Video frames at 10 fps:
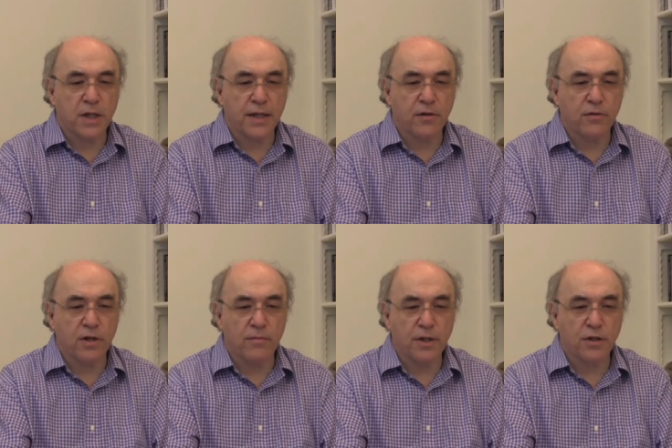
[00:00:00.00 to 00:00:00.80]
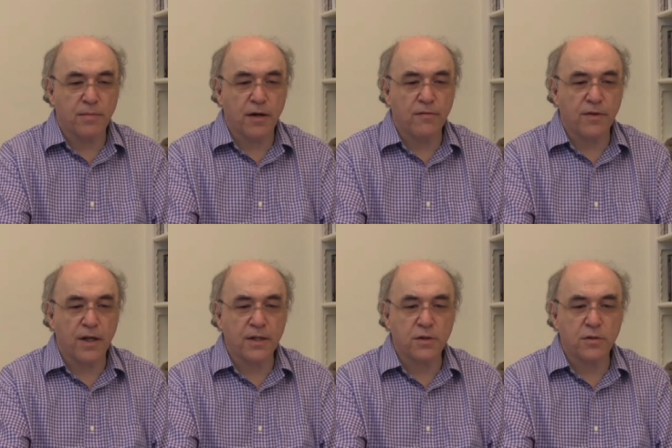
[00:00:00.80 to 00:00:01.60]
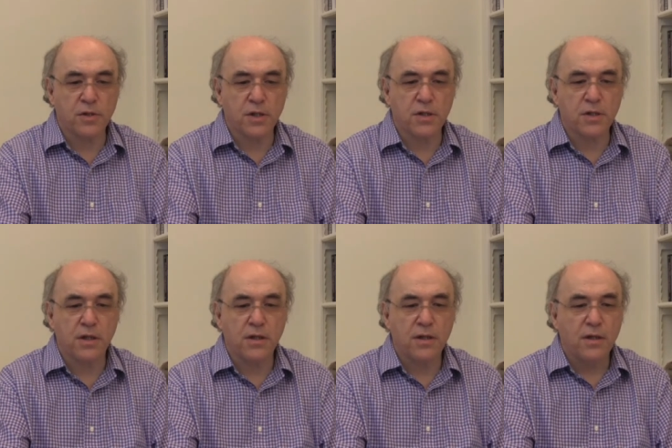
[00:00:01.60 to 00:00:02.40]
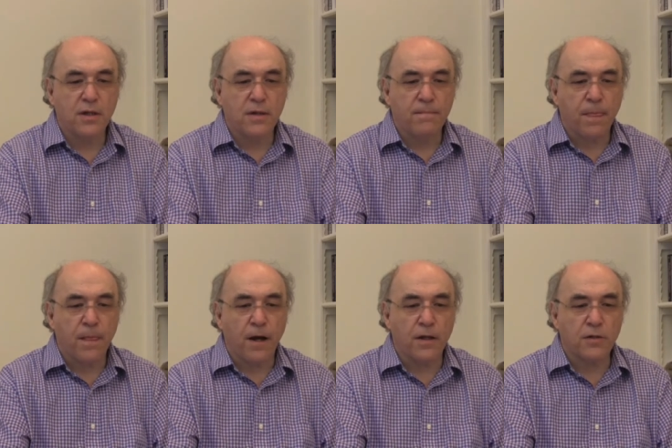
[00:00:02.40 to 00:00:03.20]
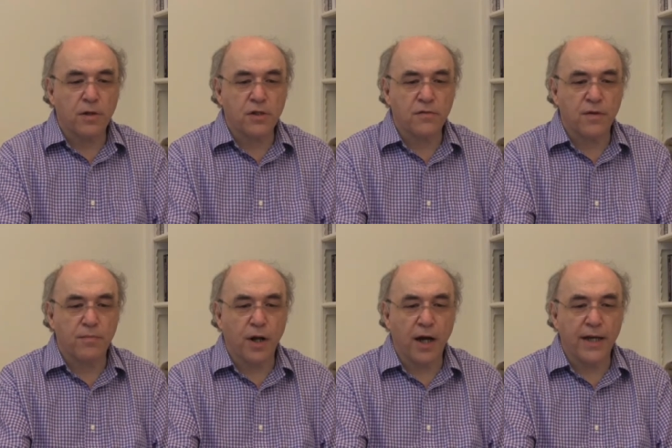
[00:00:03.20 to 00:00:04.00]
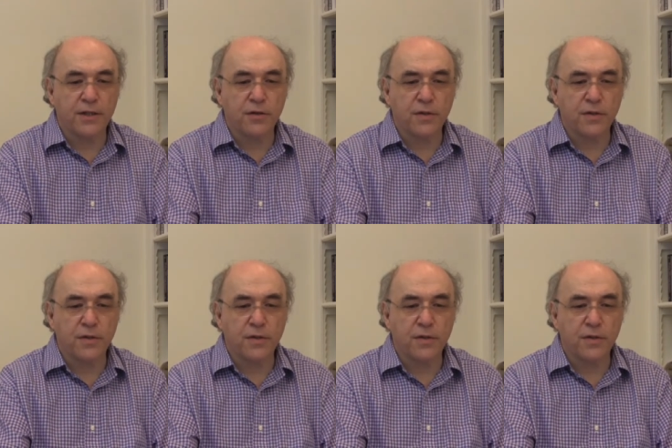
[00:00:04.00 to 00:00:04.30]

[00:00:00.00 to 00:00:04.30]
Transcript: I don't know much about flying saucers. There's a question from Brian. Do you